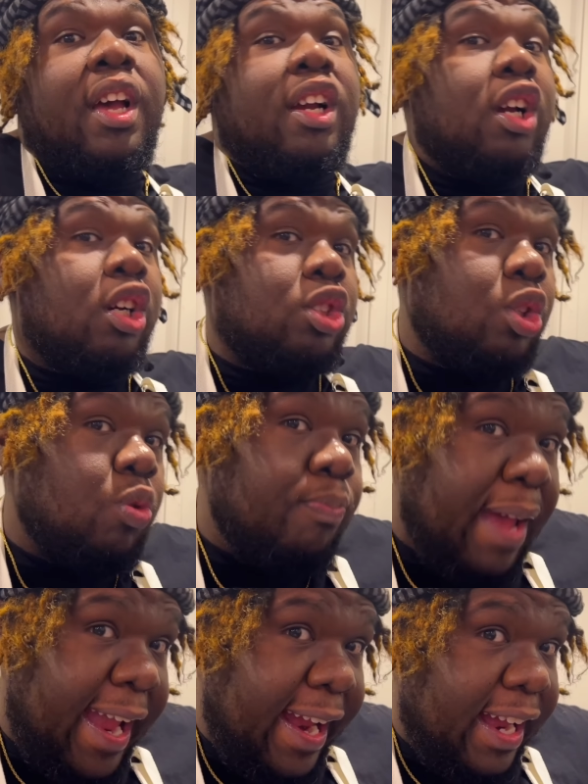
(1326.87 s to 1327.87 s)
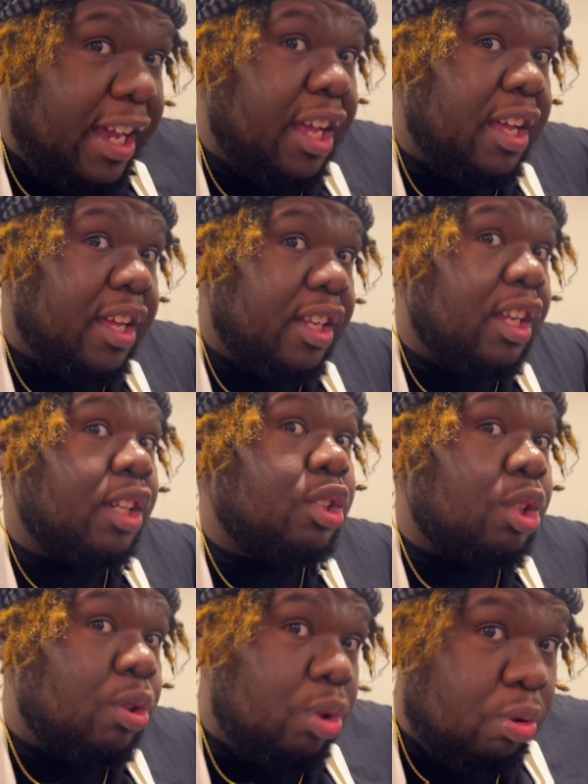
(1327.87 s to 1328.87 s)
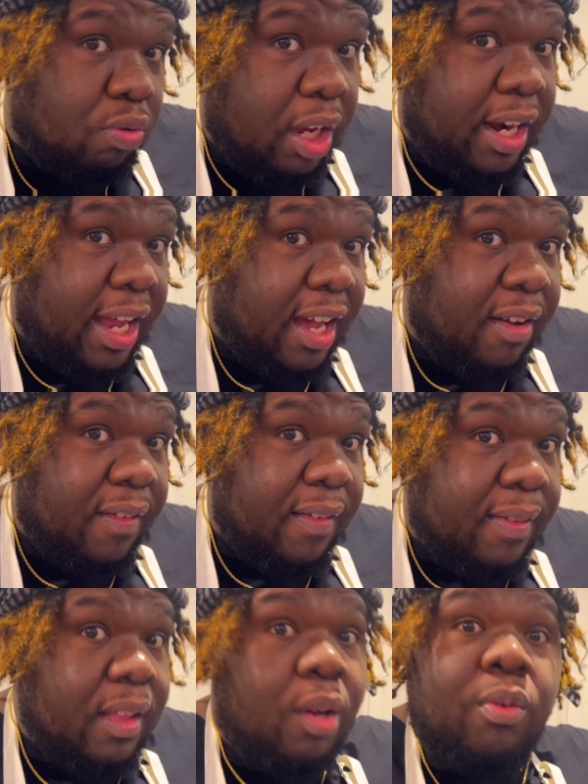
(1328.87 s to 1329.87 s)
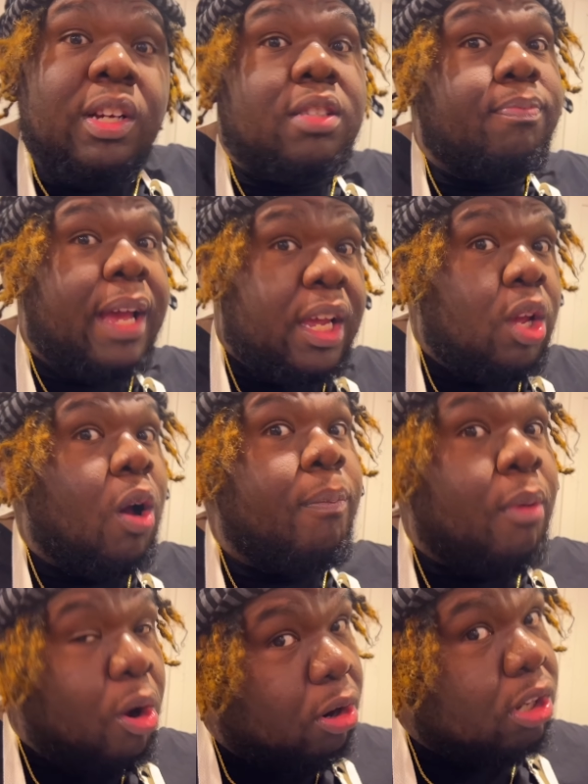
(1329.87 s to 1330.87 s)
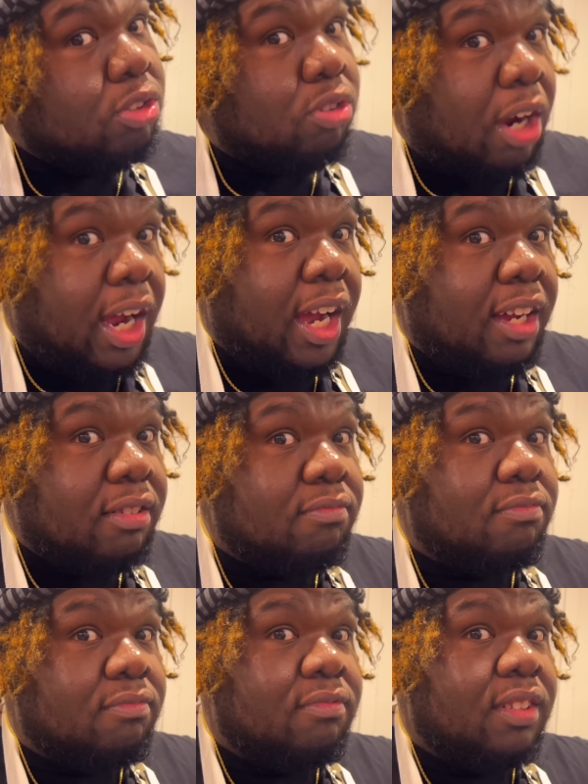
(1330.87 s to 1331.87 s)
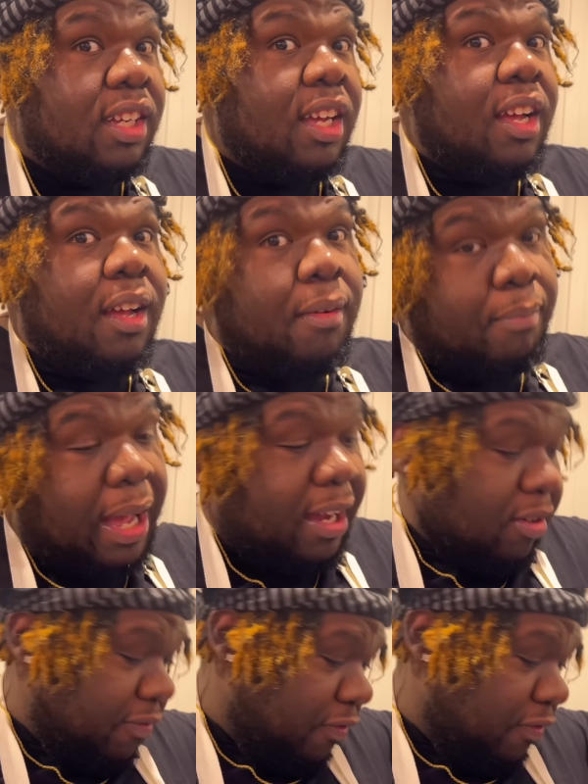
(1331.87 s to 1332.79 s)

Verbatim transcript: because you make the juice run out, which make your burger dry. Mm-mm. Back on the